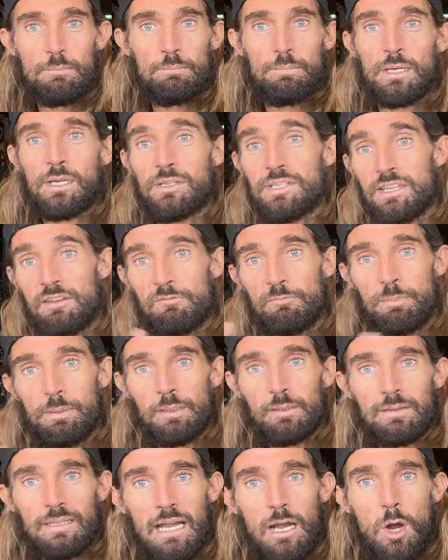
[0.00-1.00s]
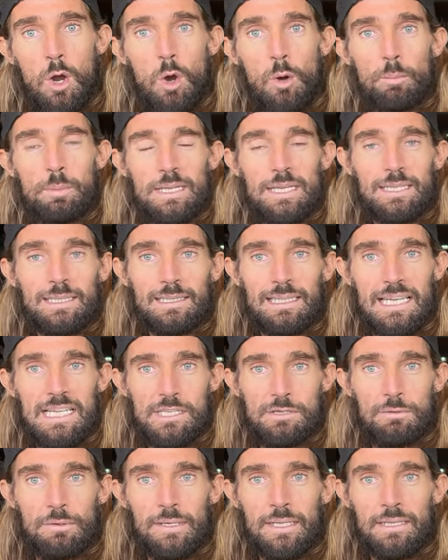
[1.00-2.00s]
because they've built that hobby in
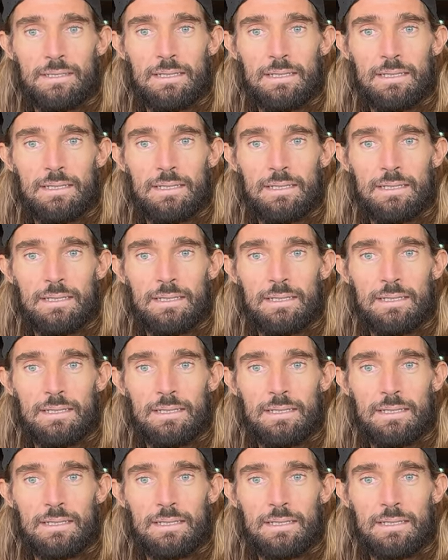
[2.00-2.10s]
later on in